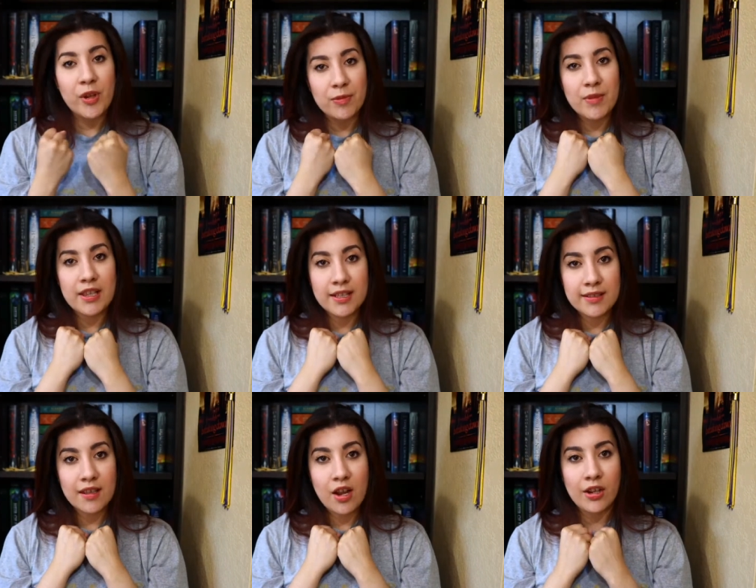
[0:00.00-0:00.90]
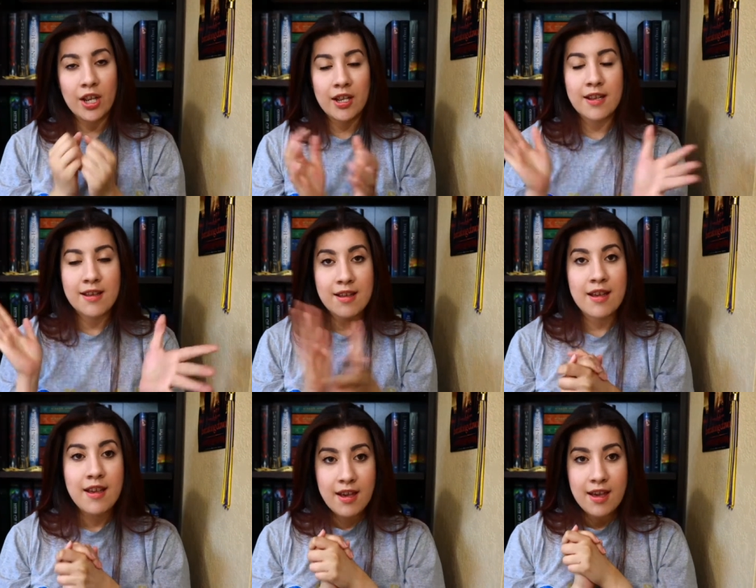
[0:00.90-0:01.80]
with me this long,
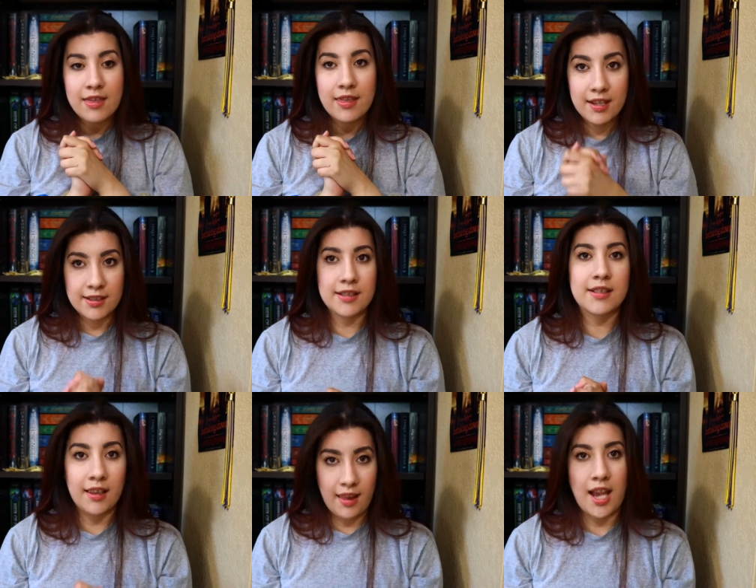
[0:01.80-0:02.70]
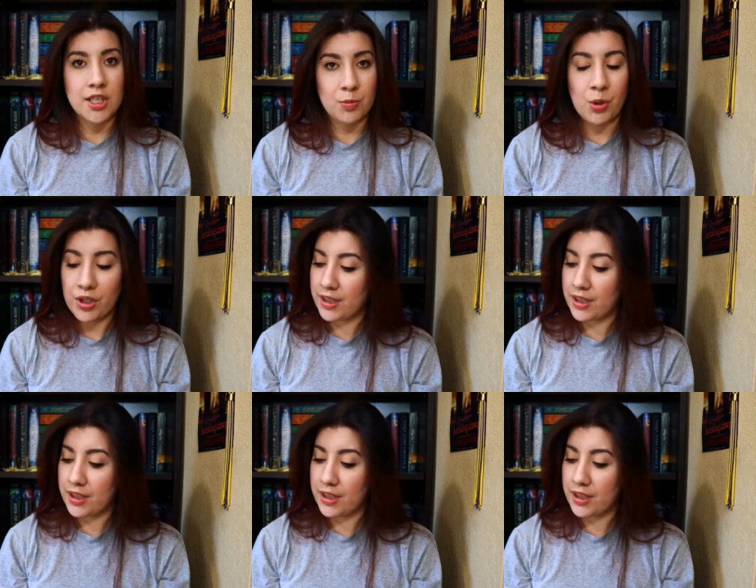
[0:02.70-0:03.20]
this is the last book.